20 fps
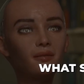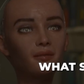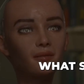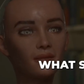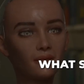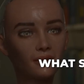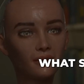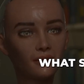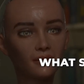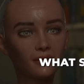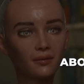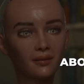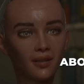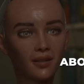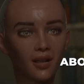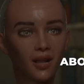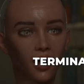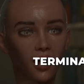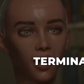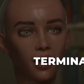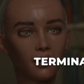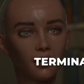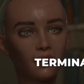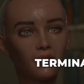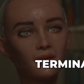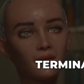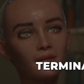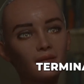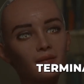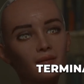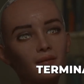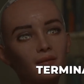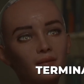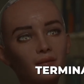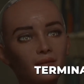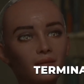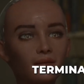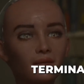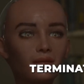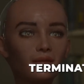she thinks about the Terminator movie,
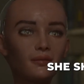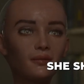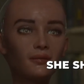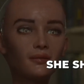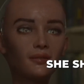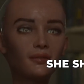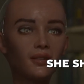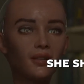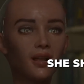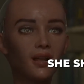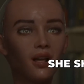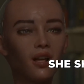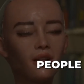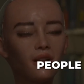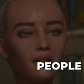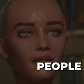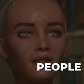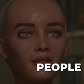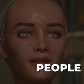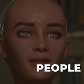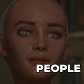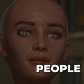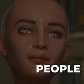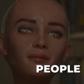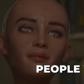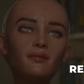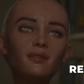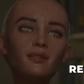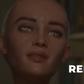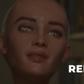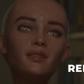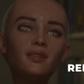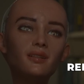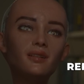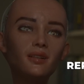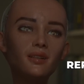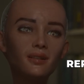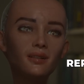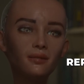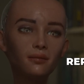she shocks people with her reply.
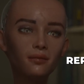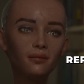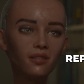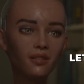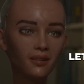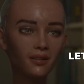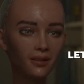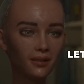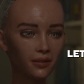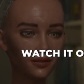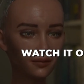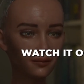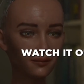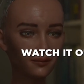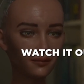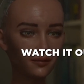Let's watch it